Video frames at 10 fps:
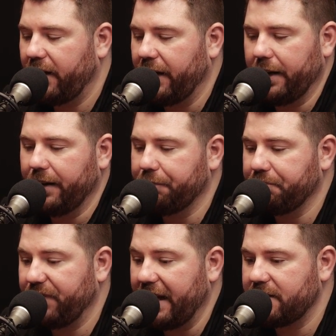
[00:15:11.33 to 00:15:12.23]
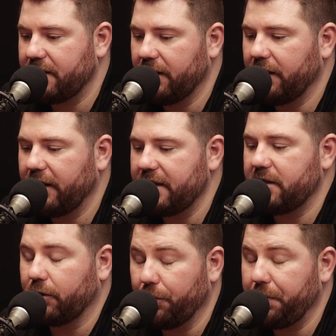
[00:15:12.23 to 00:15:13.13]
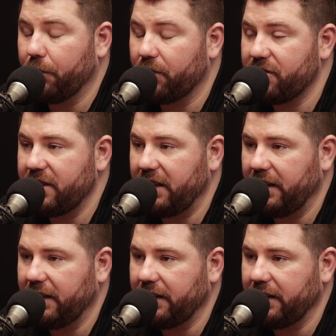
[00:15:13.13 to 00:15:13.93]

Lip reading: that's the group that we're seeing.